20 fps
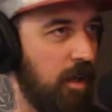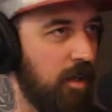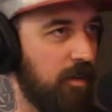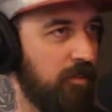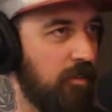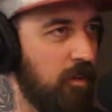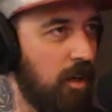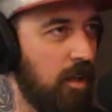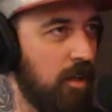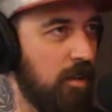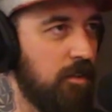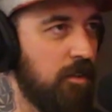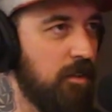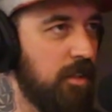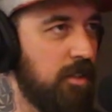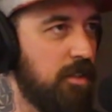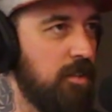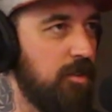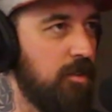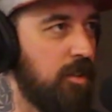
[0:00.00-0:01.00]
Mark IV
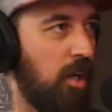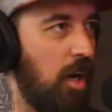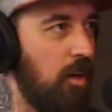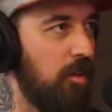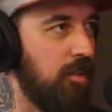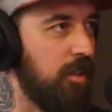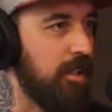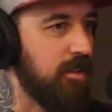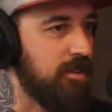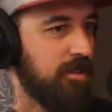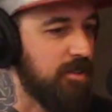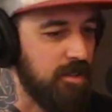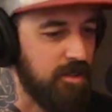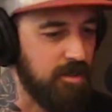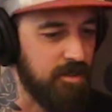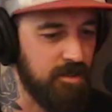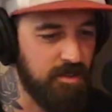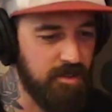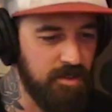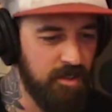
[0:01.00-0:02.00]
R32 Koenig
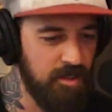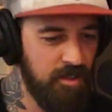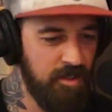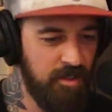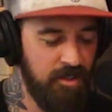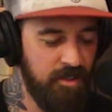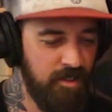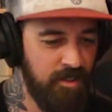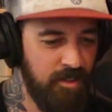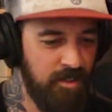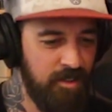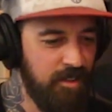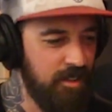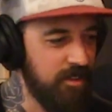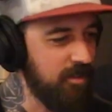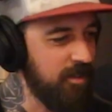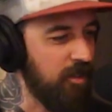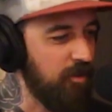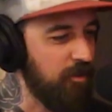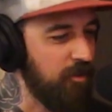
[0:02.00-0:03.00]
seats.
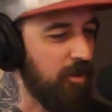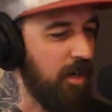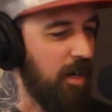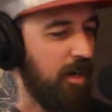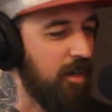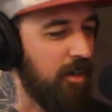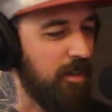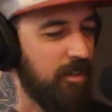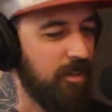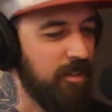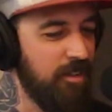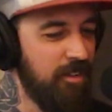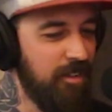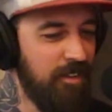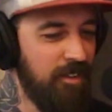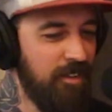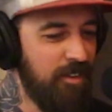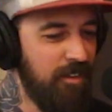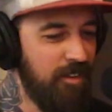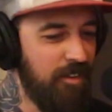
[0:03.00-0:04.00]
That's like rare.
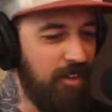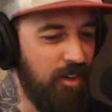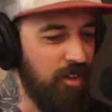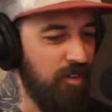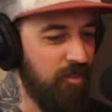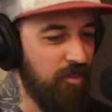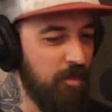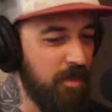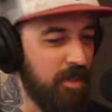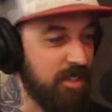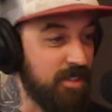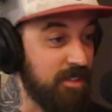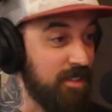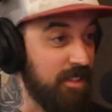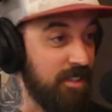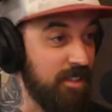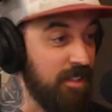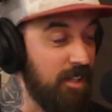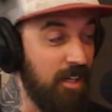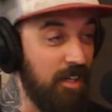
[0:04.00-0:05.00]
All of them are
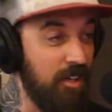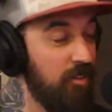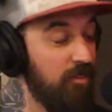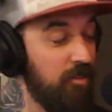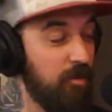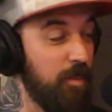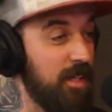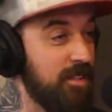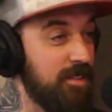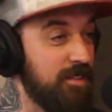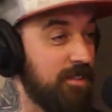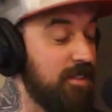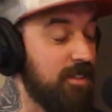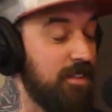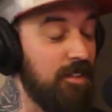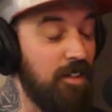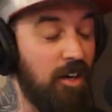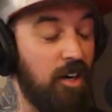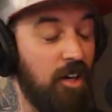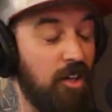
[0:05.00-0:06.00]
C. All of them are
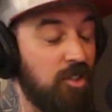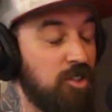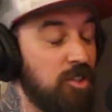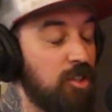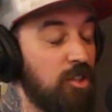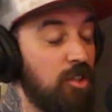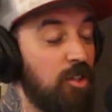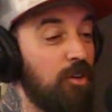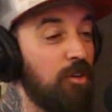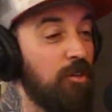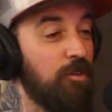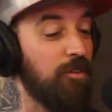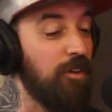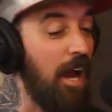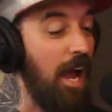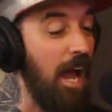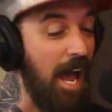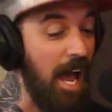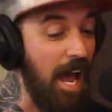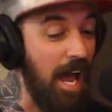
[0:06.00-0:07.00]
C. Are
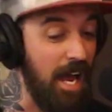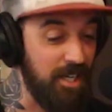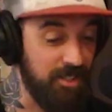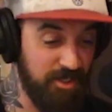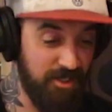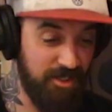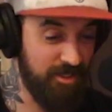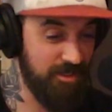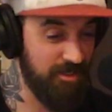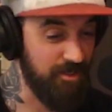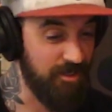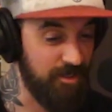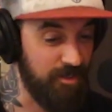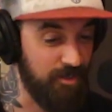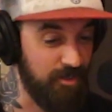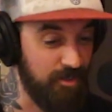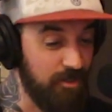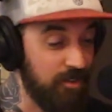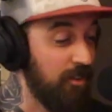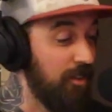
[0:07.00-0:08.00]
trashed,
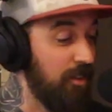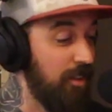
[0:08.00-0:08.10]
dude.